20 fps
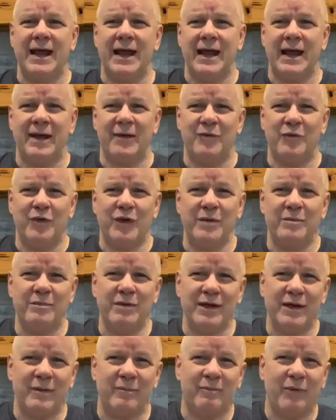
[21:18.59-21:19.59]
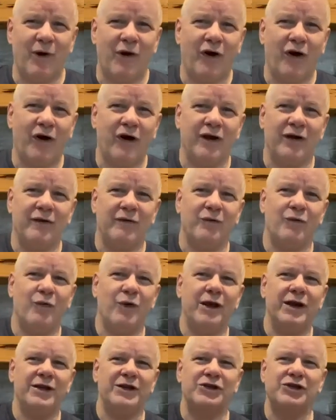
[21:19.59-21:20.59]
and we'd be a part of
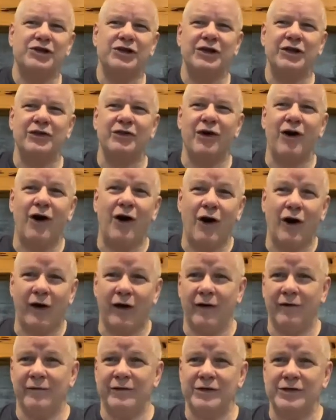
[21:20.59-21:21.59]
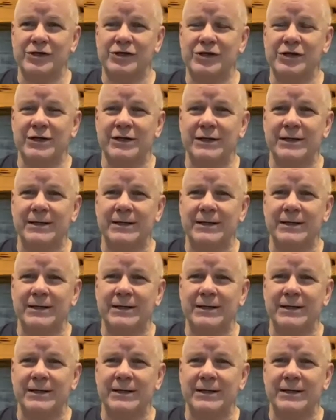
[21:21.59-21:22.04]
witnessing the harvest.